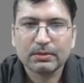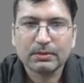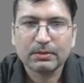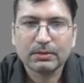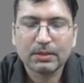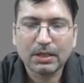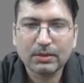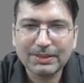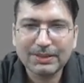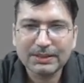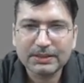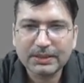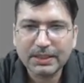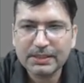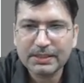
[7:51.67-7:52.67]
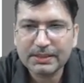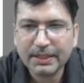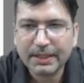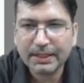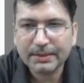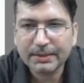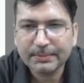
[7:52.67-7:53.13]
Now these three
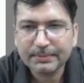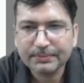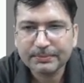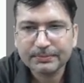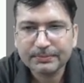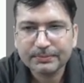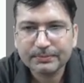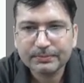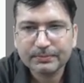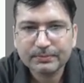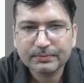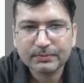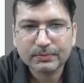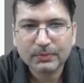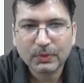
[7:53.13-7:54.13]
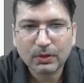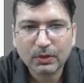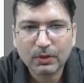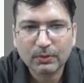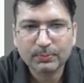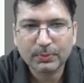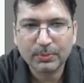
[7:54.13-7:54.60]
set
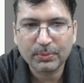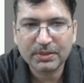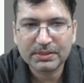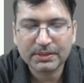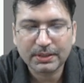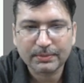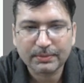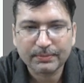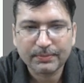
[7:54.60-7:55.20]
of permission,